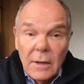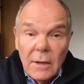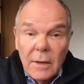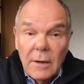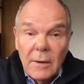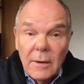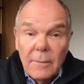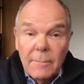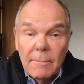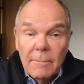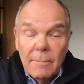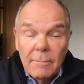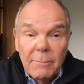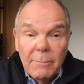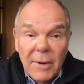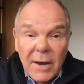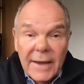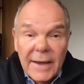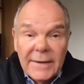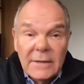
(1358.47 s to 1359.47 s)

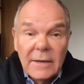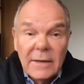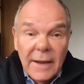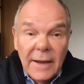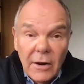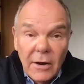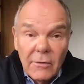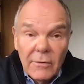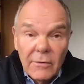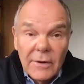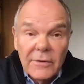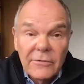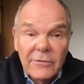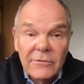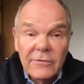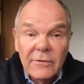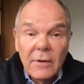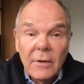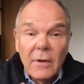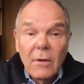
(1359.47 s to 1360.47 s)

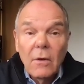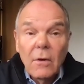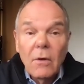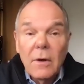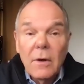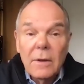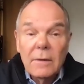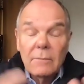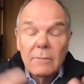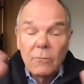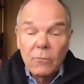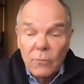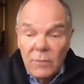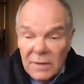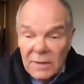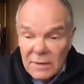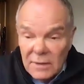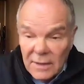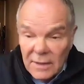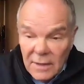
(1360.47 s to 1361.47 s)
Biden-Harris on
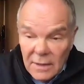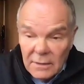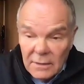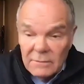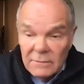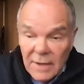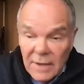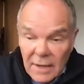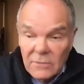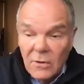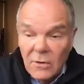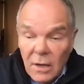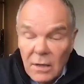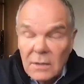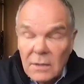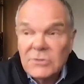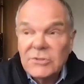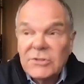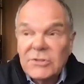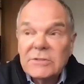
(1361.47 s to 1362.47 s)
rethinking
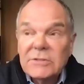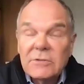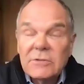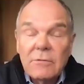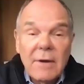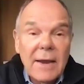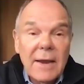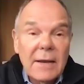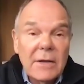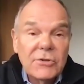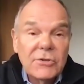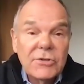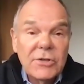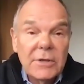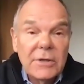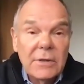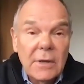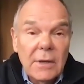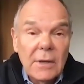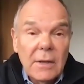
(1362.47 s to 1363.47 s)
technology
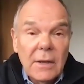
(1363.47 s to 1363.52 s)
strategy